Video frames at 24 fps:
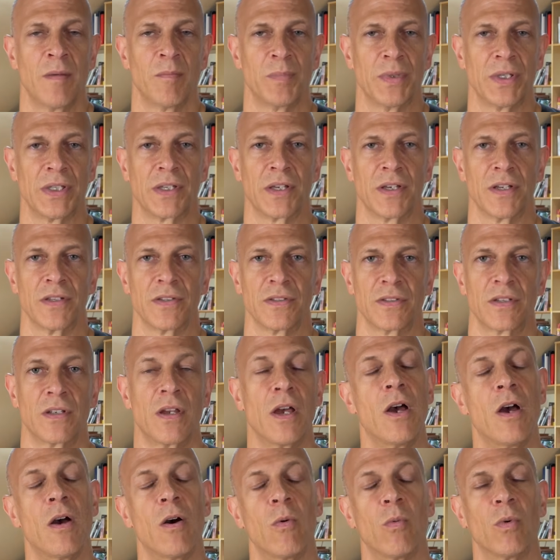because
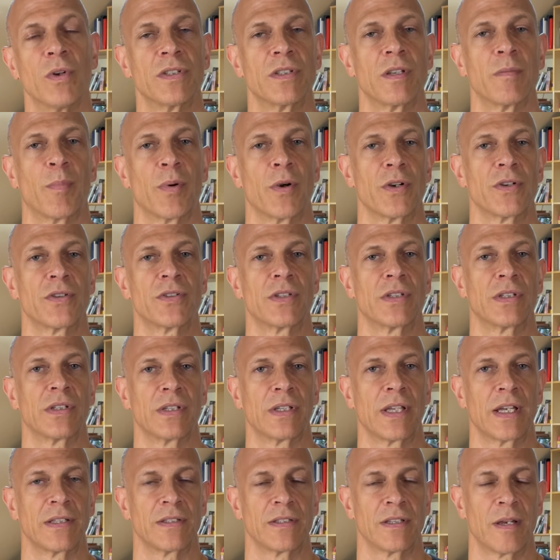once a person
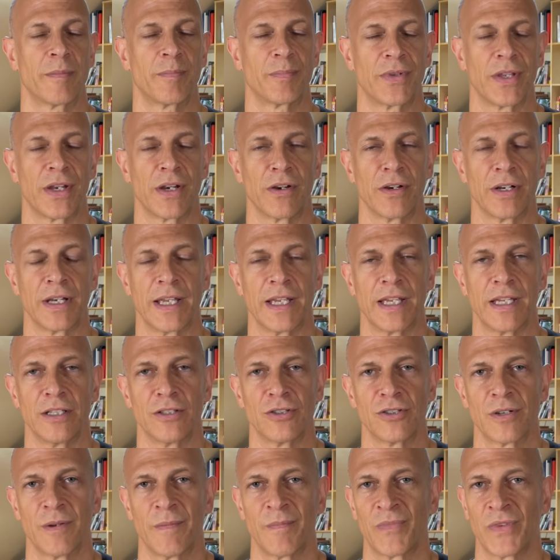gets up there in
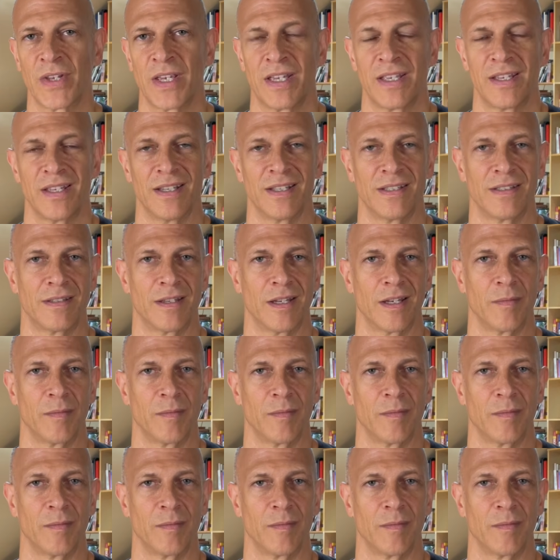age, it